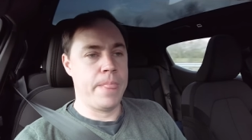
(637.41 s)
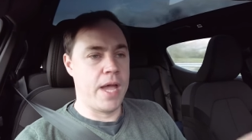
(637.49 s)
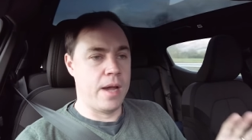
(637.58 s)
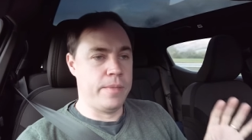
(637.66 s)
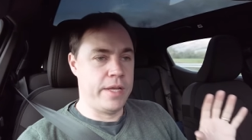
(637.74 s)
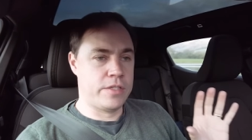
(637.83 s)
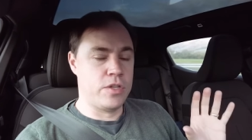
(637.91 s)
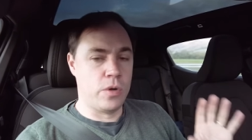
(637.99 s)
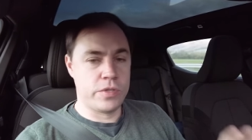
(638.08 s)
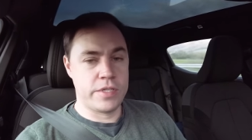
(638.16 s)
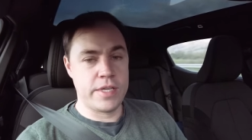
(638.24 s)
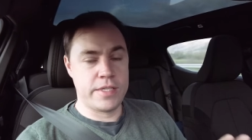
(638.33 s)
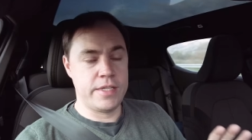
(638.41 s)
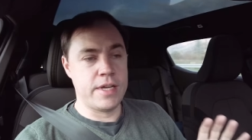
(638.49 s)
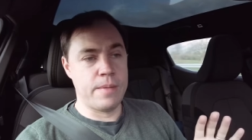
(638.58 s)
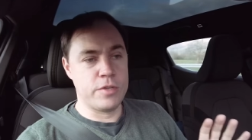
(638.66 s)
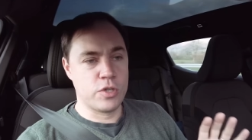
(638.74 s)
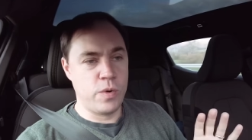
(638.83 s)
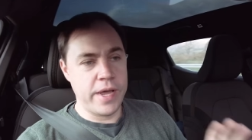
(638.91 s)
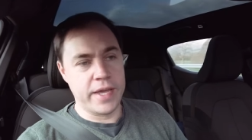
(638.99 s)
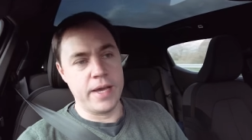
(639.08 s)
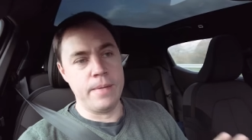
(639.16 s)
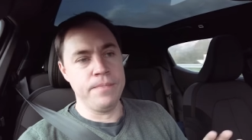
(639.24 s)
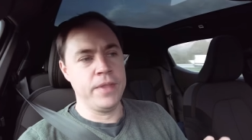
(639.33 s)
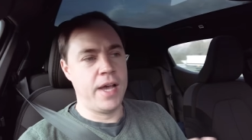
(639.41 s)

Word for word: Um, it's zero to sixty times quicker.